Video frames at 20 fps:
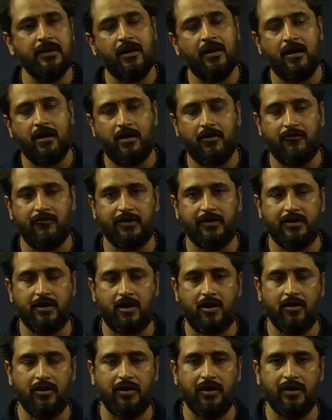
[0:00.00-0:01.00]
For
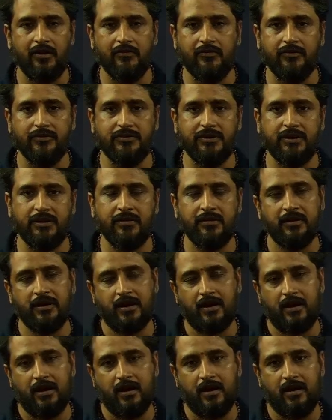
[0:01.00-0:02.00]
online coaching,
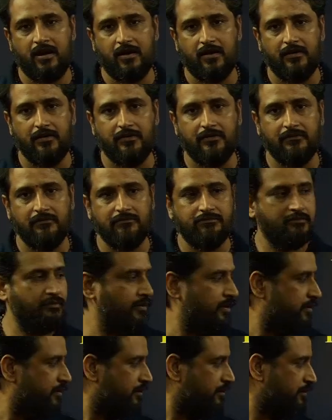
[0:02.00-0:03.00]

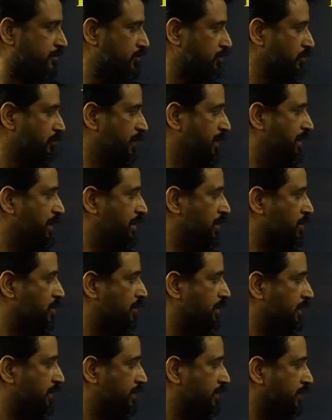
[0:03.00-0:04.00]
you may enroll
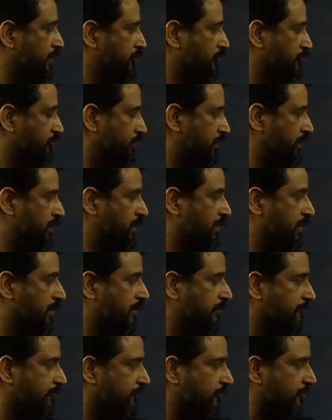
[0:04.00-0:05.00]
at
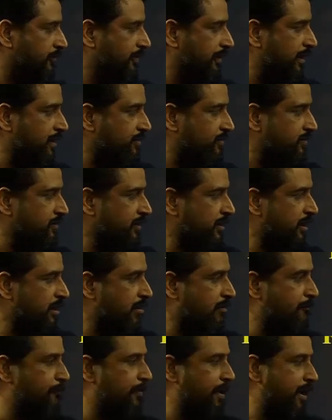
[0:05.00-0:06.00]

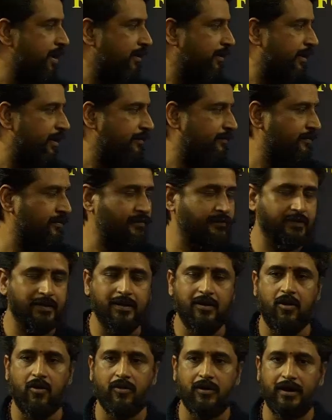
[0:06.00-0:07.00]
t4e.info/bank
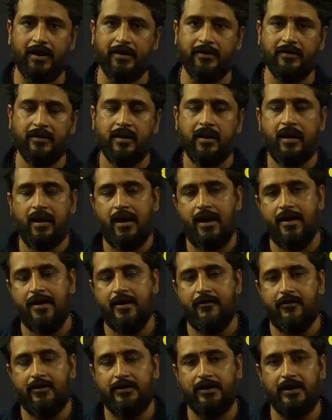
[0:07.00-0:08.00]
online, and
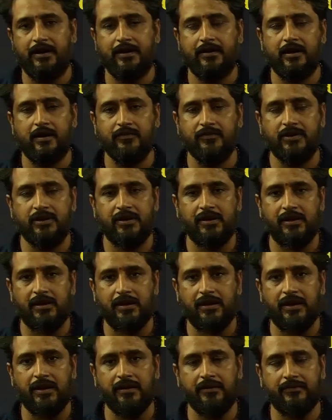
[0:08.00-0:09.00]
our Telegram channel
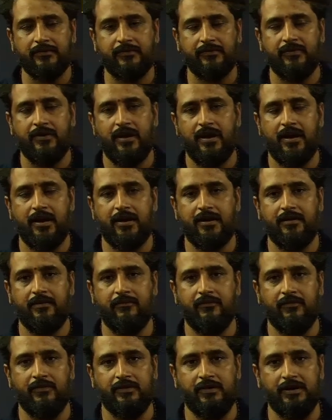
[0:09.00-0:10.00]
links and
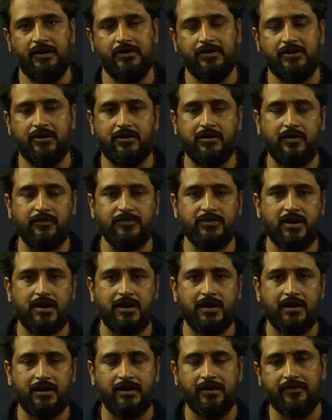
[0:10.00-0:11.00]
Instagram
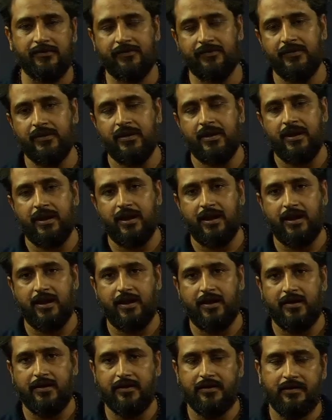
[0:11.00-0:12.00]
channel links
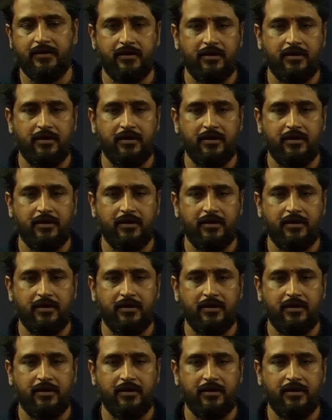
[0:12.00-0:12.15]
and